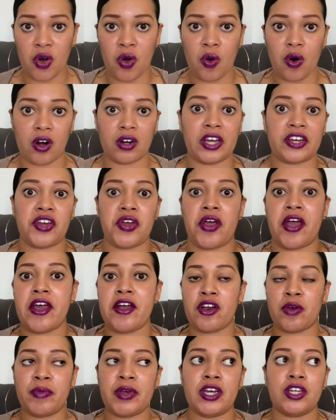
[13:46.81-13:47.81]
or like your
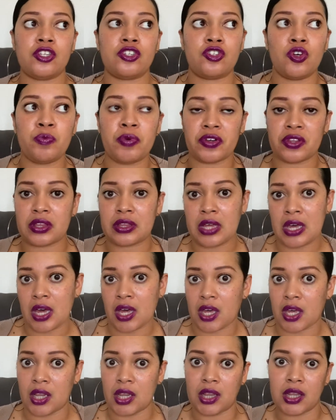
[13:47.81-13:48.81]
hair being super thick
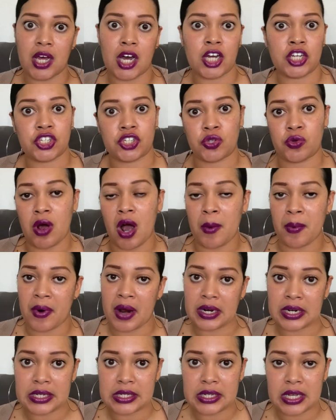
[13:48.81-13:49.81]
and lush throughout
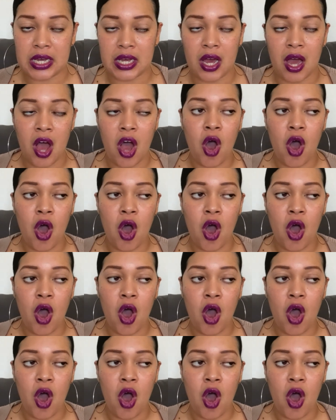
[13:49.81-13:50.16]
pregnancy.